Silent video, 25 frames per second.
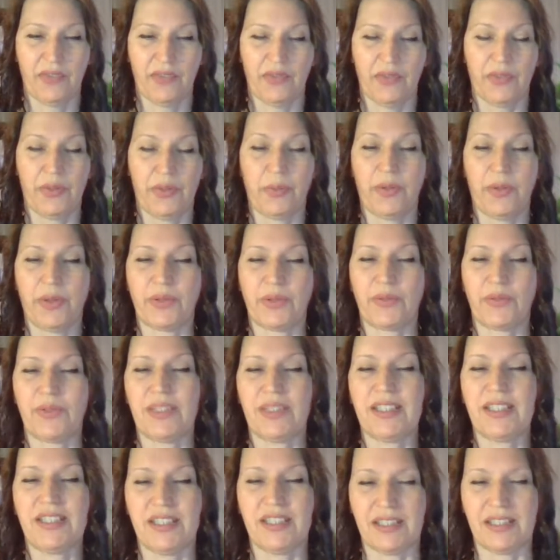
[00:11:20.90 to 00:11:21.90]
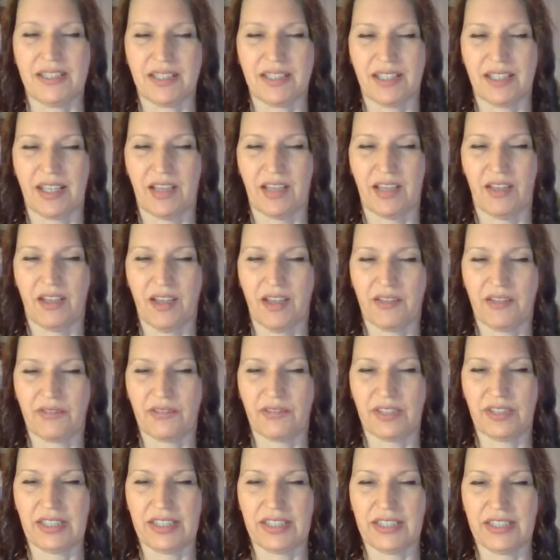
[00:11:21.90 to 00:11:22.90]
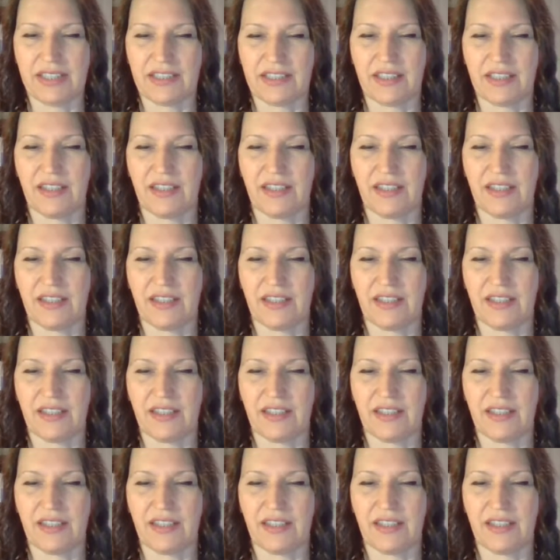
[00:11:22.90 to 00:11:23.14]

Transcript: the world really is and how life really is.